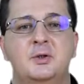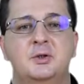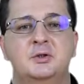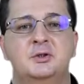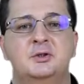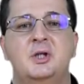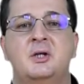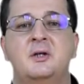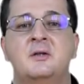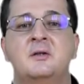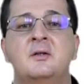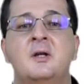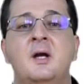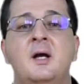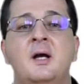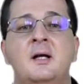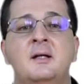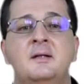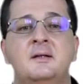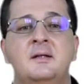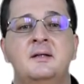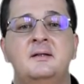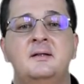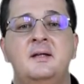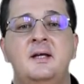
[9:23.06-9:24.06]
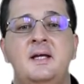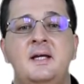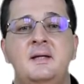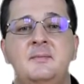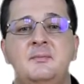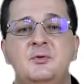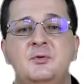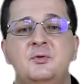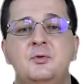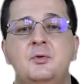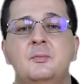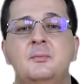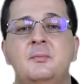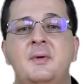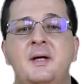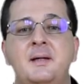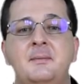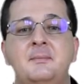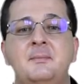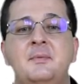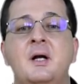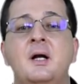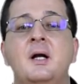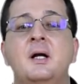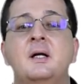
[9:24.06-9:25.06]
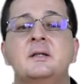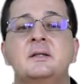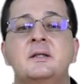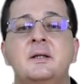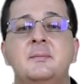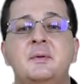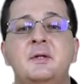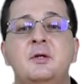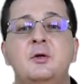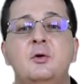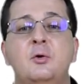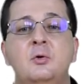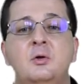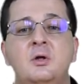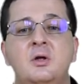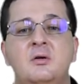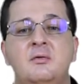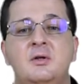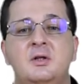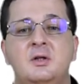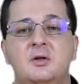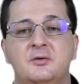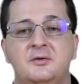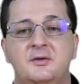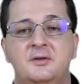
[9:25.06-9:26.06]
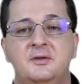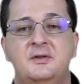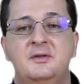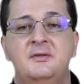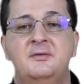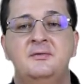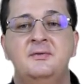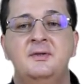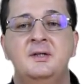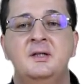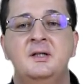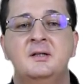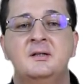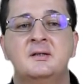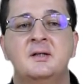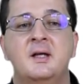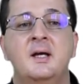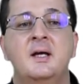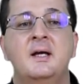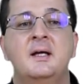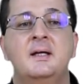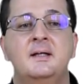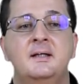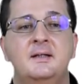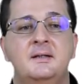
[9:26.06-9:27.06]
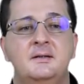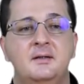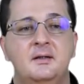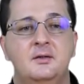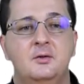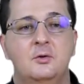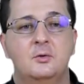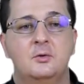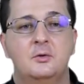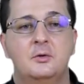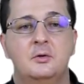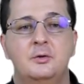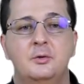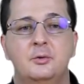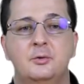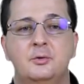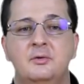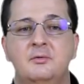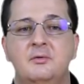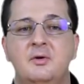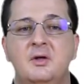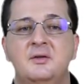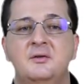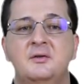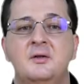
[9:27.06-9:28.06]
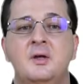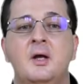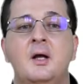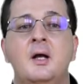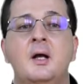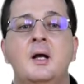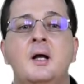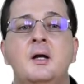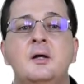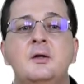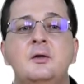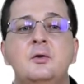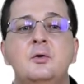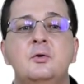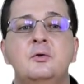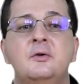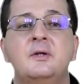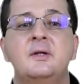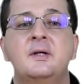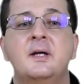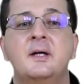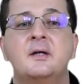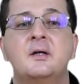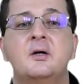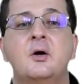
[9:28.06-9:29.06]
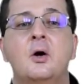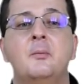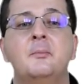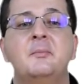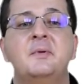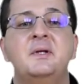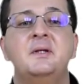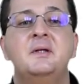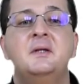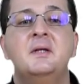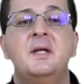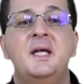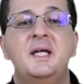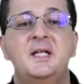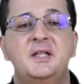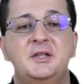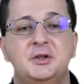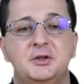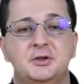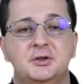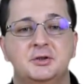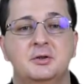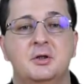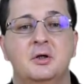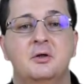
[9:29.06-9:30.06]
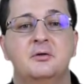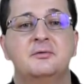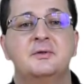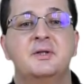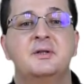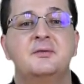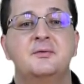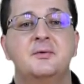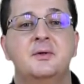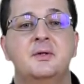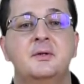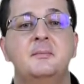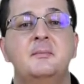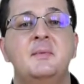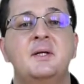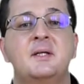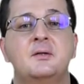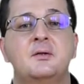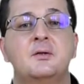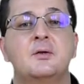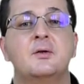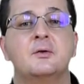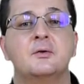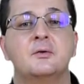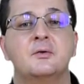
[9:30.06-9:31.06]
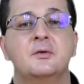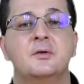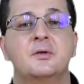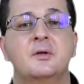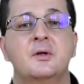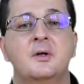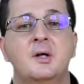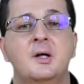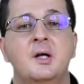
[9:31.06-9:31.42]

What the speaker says: project that aims to map the peculiar velocity field in the local universe using a combination of different methods.